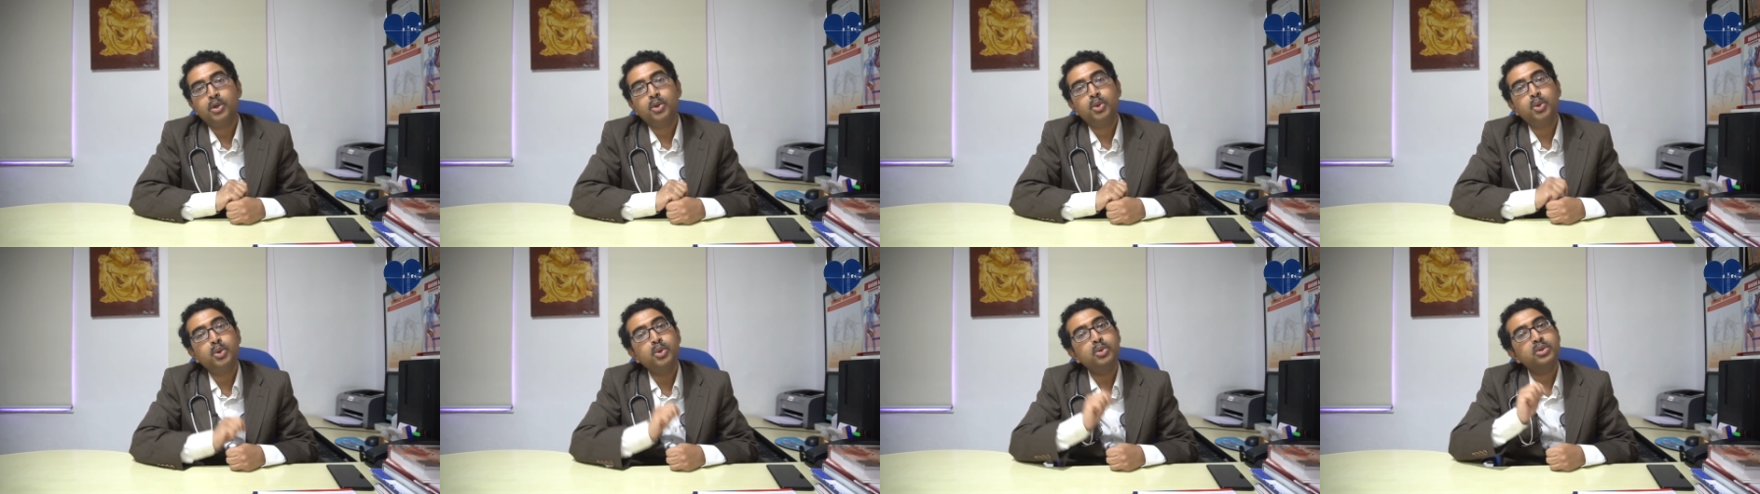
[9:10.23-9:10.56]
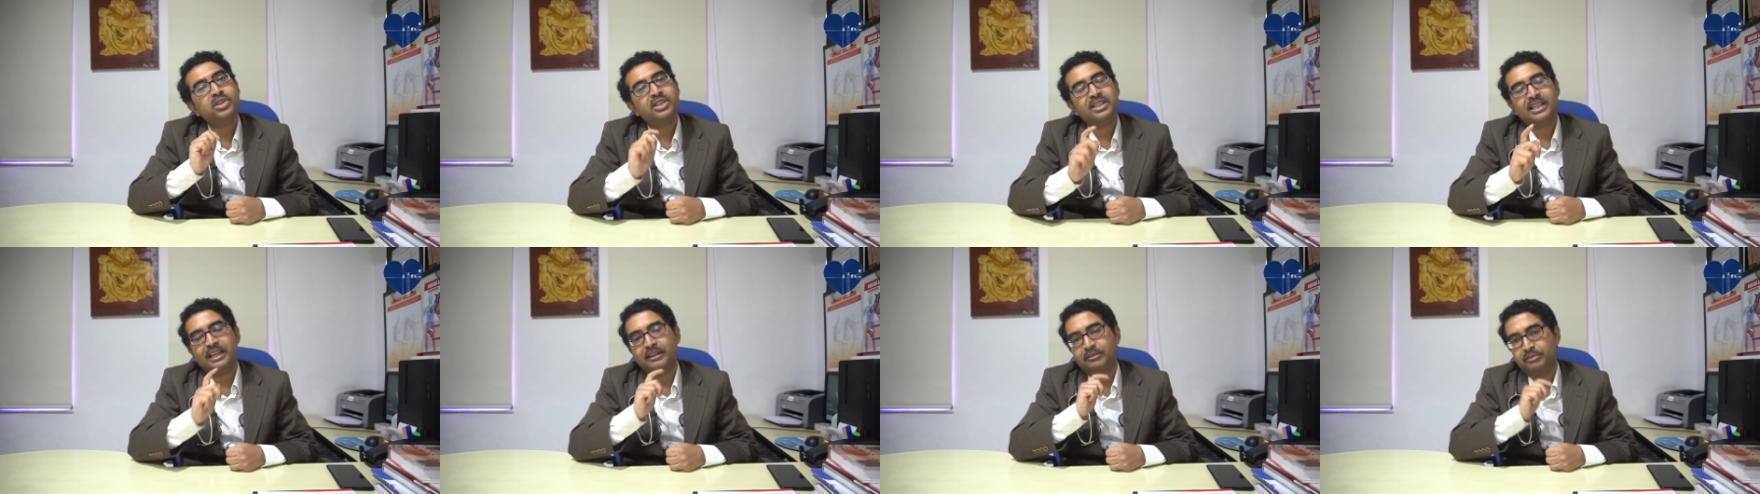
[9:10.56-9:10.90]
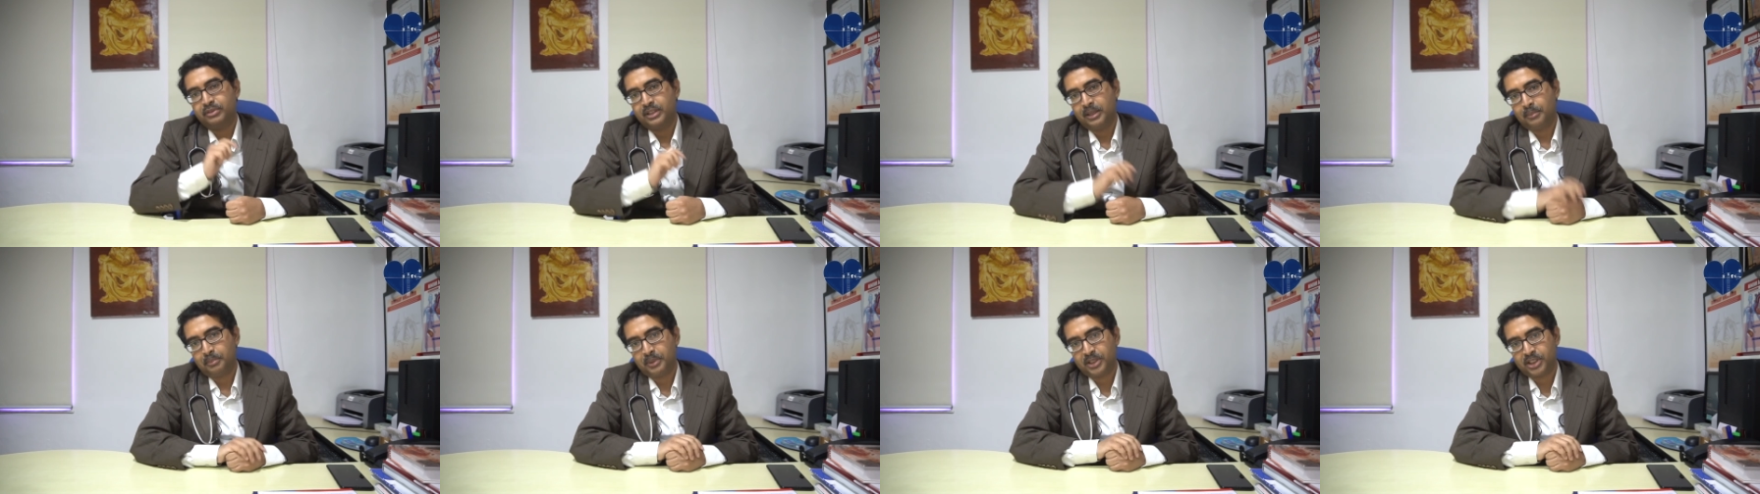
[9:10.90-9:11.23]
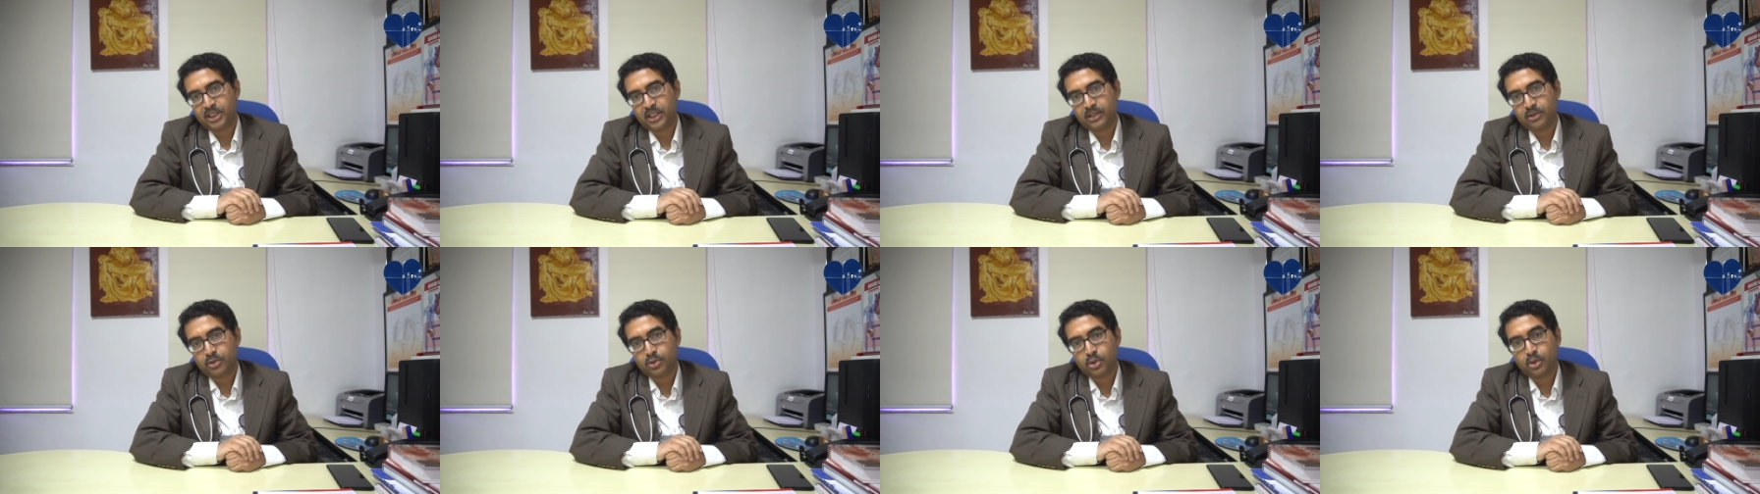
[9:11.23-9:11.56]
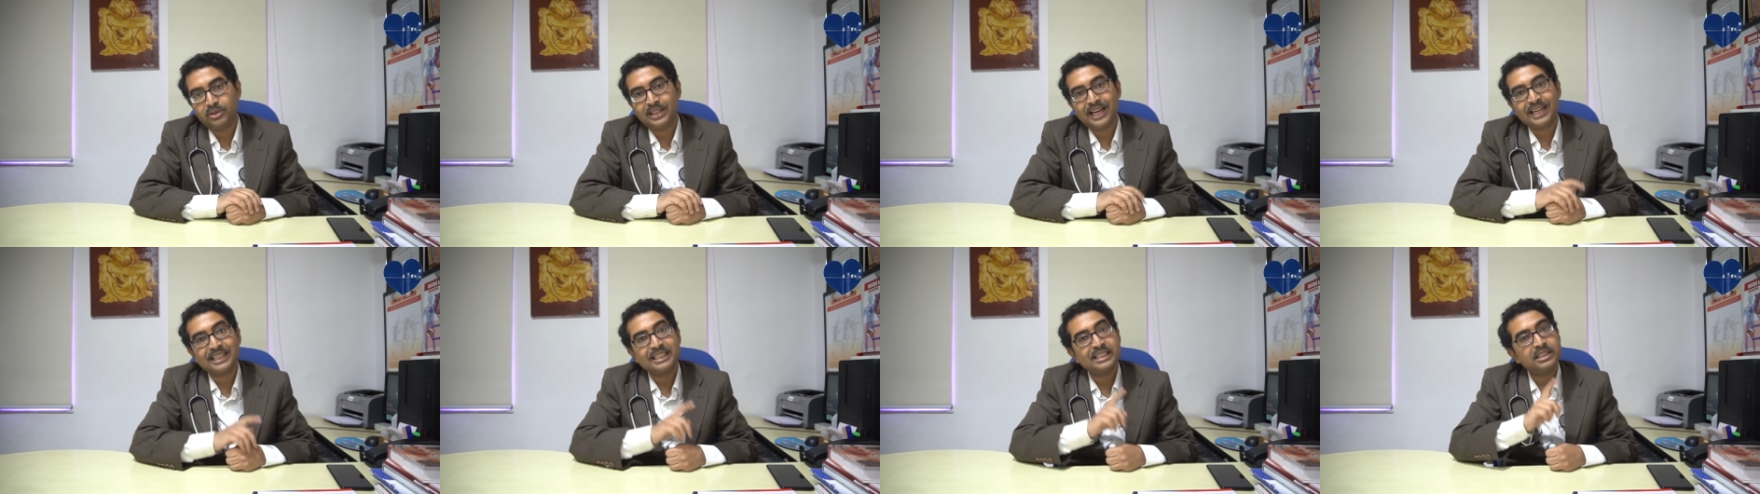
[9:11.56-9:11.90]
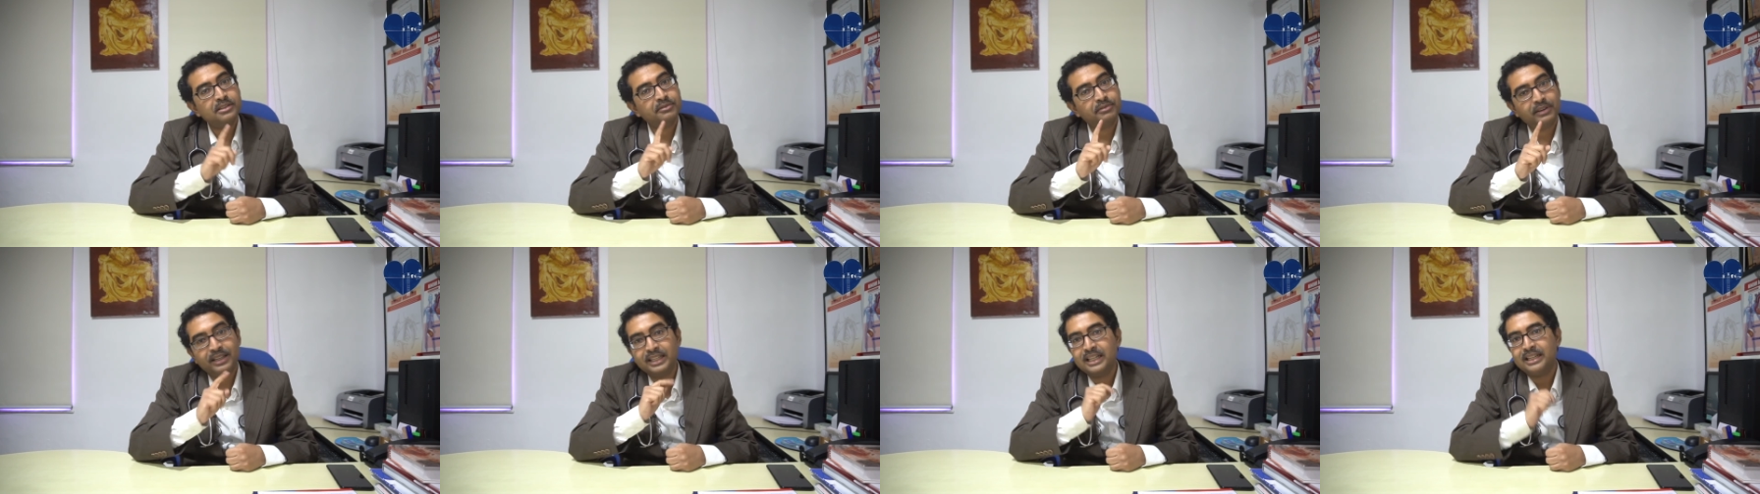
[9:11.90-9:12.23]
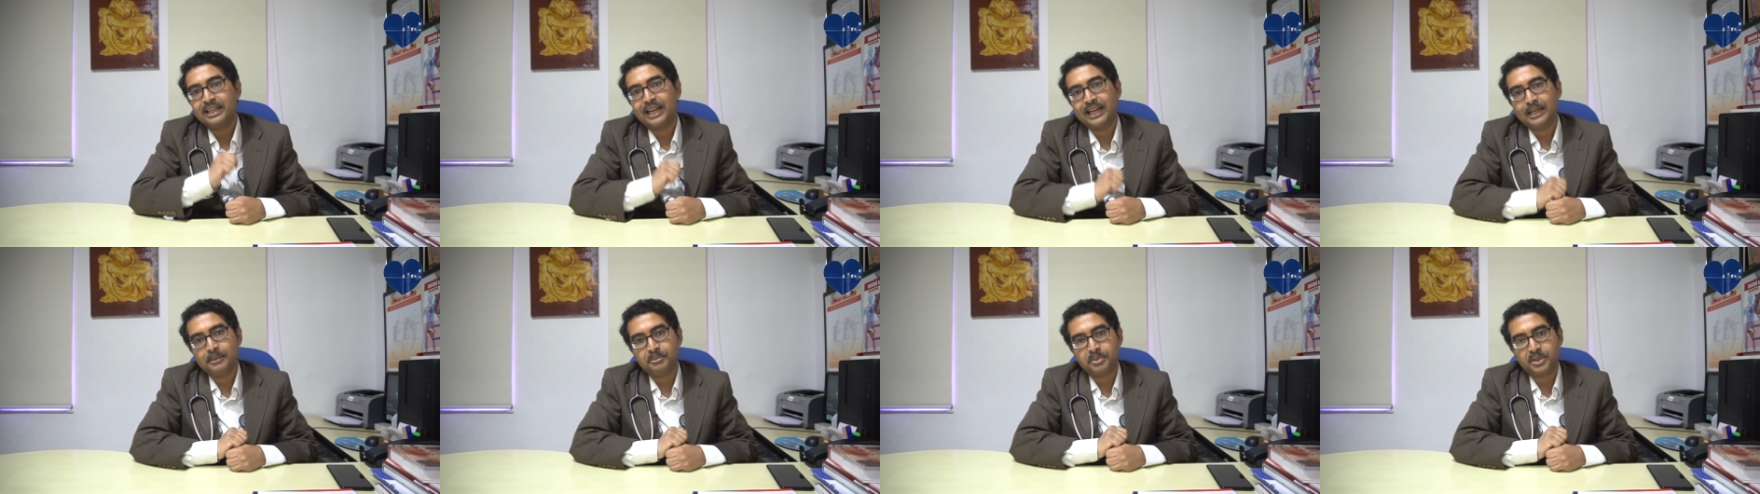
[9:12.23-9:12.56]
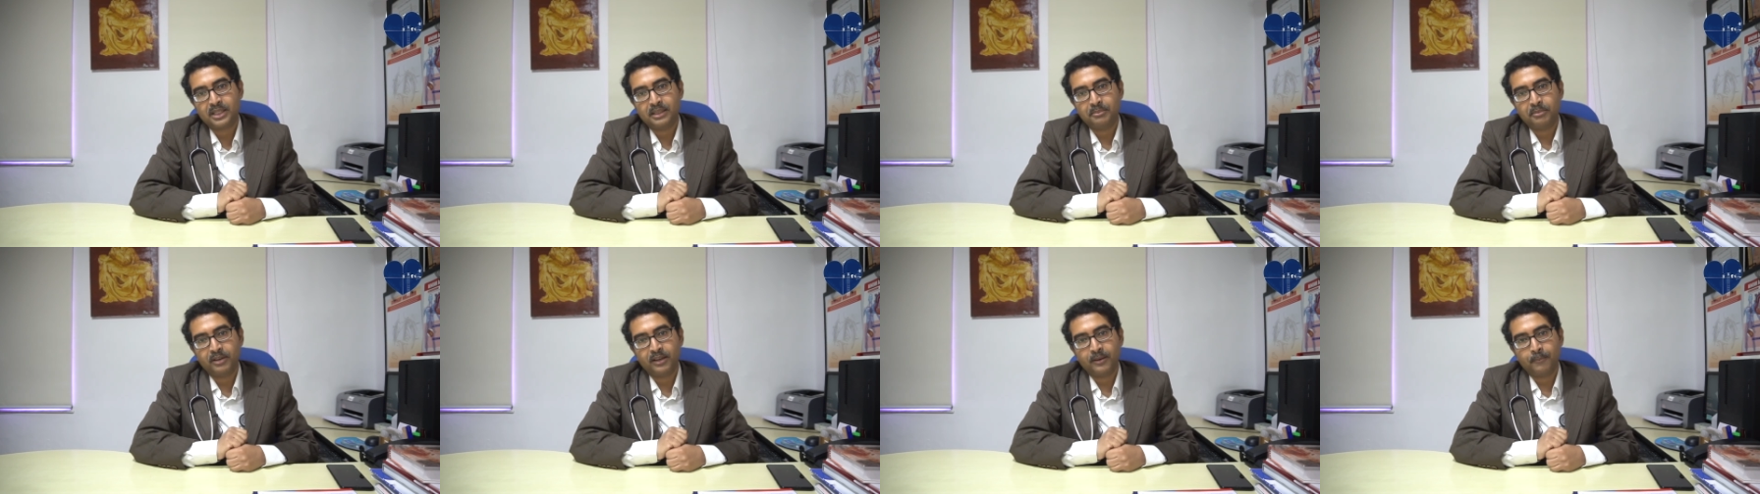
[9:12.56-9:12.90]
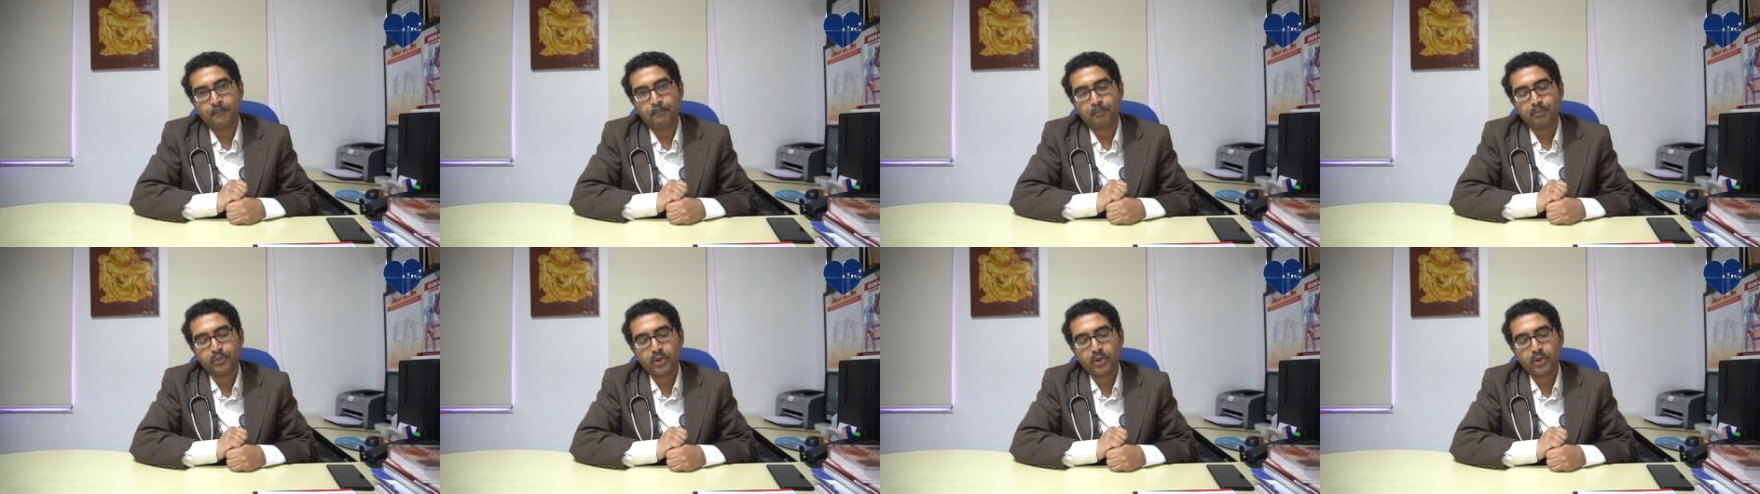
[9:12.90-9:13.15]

to save the patient. So that is very life-saving.